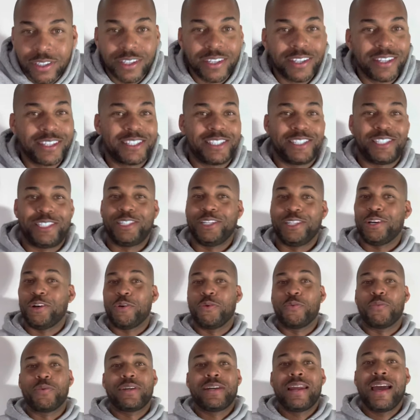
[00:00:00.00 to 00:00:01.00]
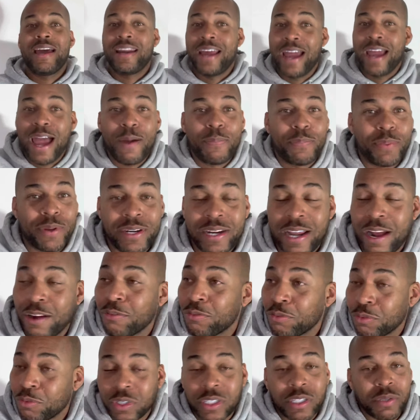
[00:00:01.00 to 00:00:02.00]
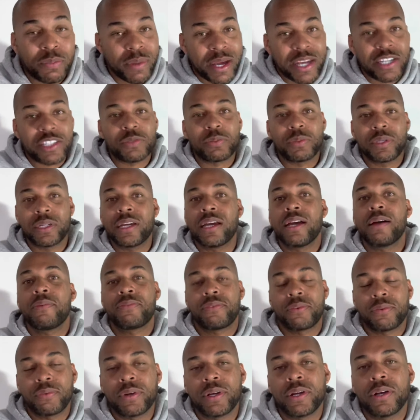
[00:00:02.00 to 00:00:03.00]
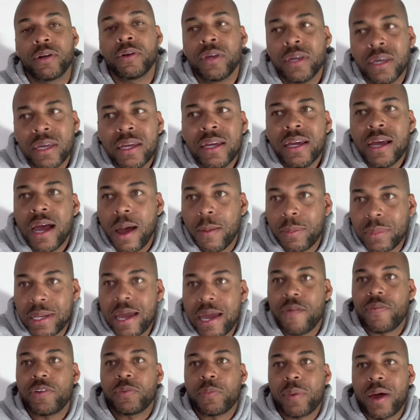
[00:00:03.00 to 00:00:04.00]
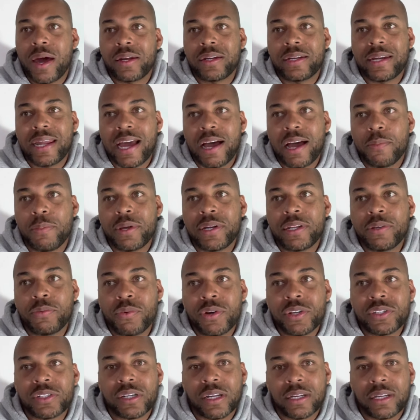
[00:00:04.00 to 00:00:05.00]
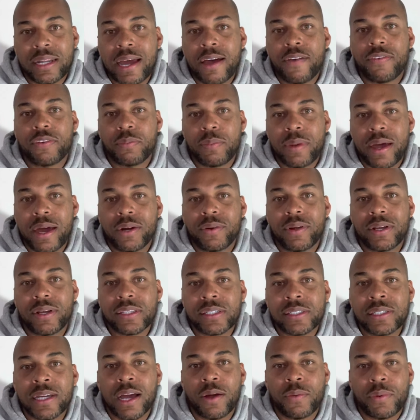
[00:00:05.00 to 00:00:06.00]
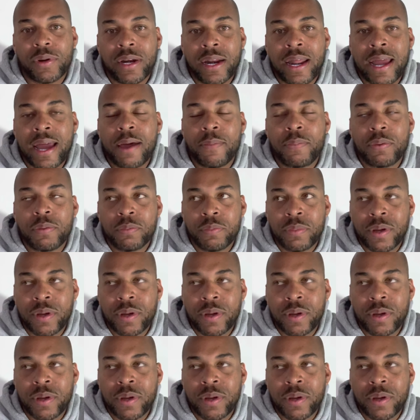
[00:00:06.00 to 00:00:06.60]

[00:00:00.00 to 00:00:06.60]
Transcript: So when that happened, that really messed me up, for real. I'm laughing about it now, but it wasn't a laughing matter at the time when it happened.